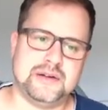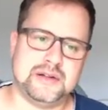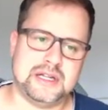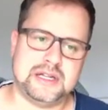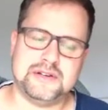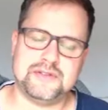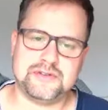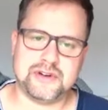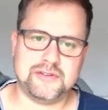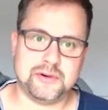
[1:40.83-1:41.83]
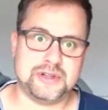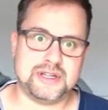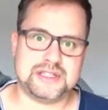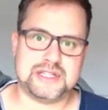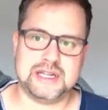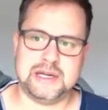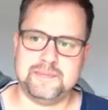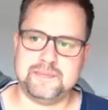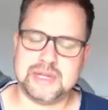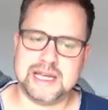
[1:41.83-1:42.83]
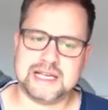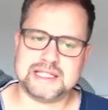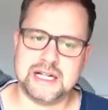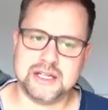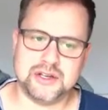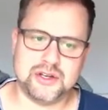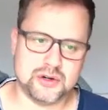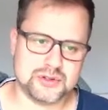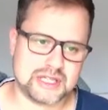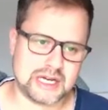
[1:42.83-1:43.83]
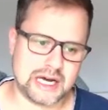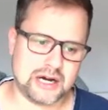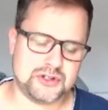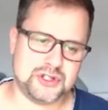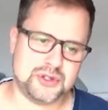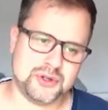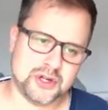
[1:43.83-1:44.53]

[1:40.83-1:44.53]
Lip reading: different file format that Excel knows how to